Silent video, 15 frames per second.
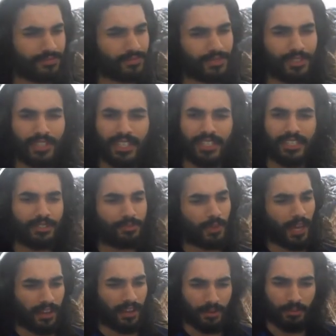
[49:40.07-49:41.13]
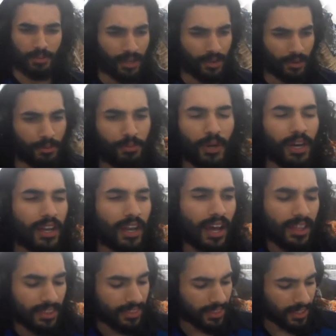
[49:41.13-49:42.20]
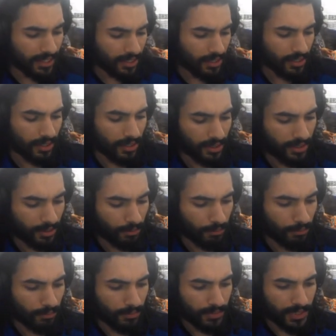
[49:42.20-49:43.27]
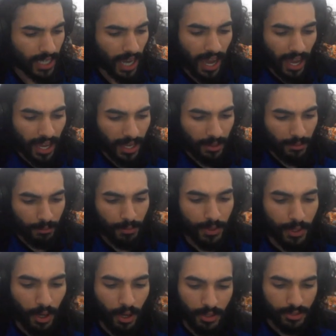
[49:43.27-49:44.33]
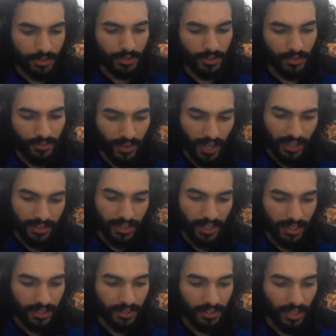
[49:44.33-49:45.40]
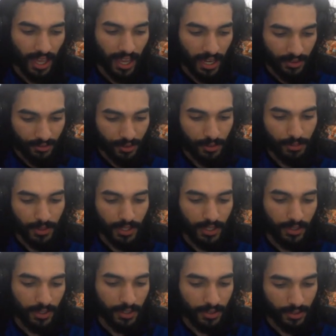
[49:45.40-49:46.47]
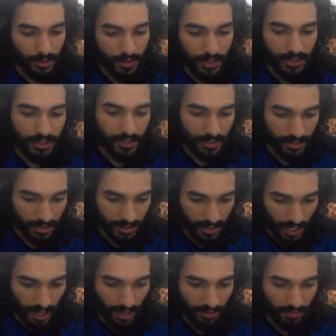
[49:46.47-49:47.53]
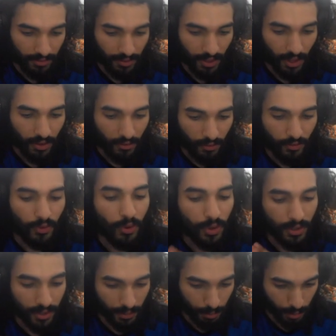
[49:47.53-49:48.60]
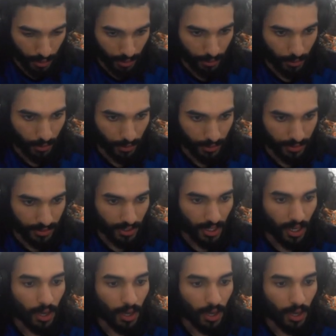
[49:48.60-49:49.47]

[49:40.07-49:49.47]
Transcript: leagues better. But I think the time, but also the fact that everybody on Lucas's staff for the prequels